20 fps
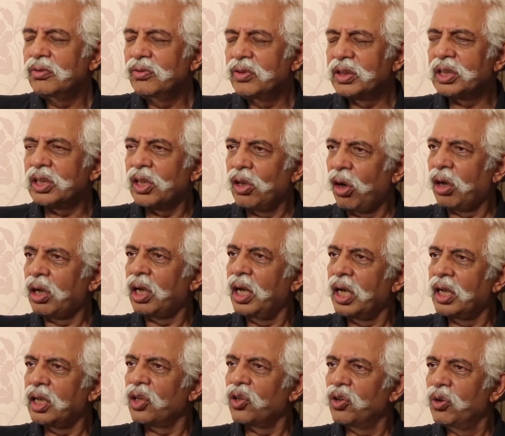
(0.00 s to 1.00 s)
which is not
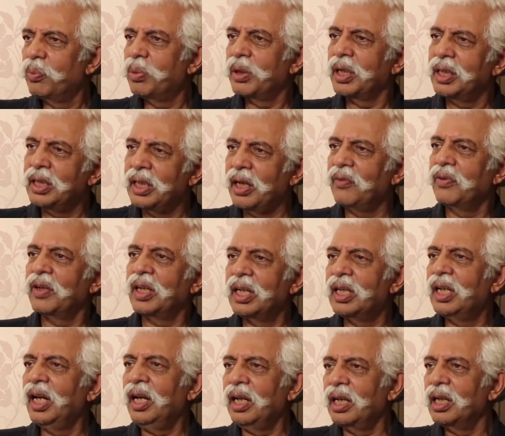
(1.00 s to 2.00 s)
letting you breathe every
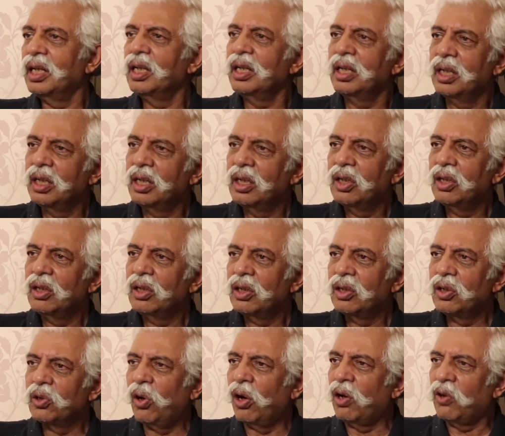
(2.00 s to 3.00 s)
day.
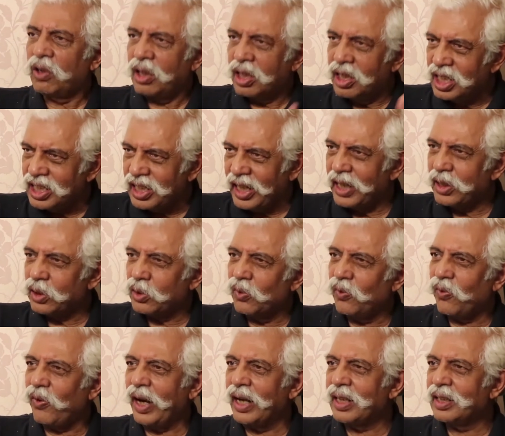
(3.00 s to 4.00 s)
Don't decide
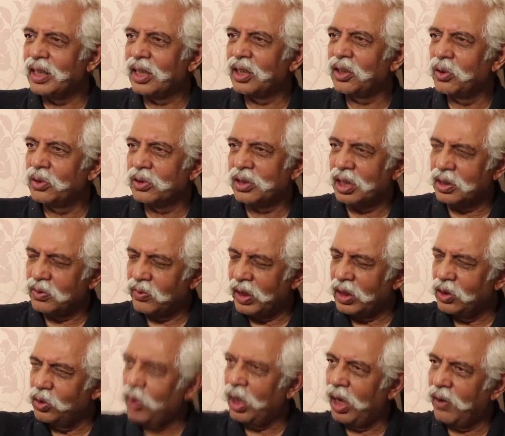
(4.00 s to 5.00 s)
to fight that nuisance
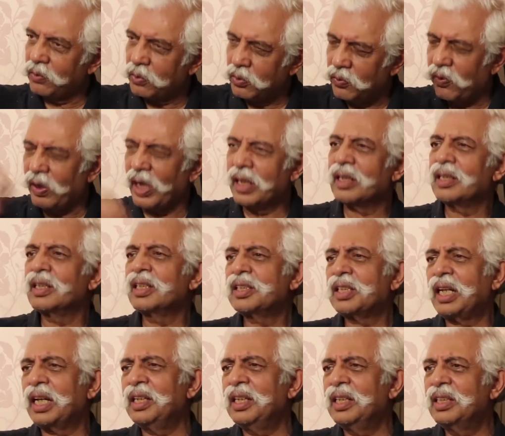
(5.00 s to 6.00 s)
when you have to fight the
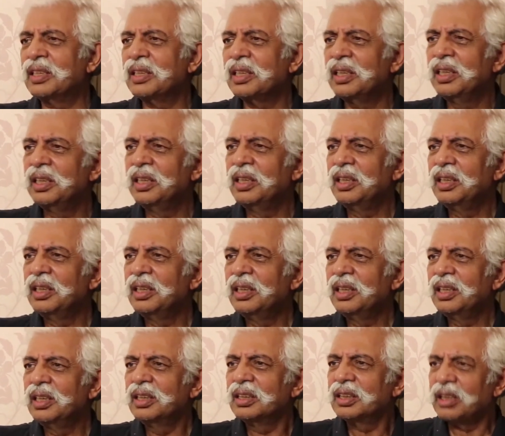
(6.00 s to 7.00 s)
Chinese.
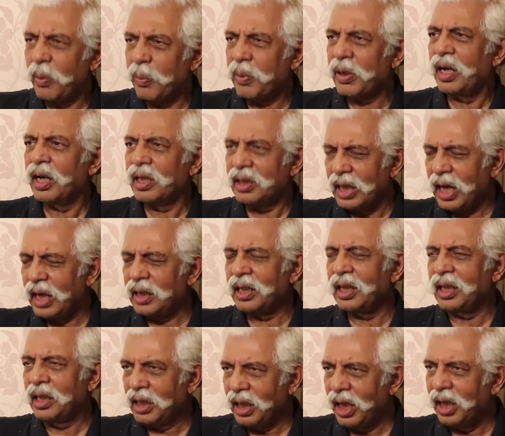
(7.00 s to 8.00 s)
Separate that
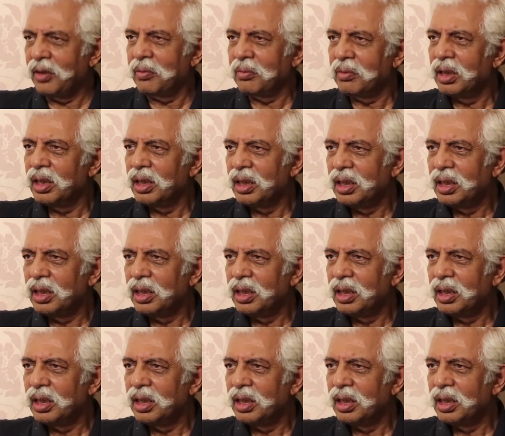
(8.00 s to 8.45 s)
in time.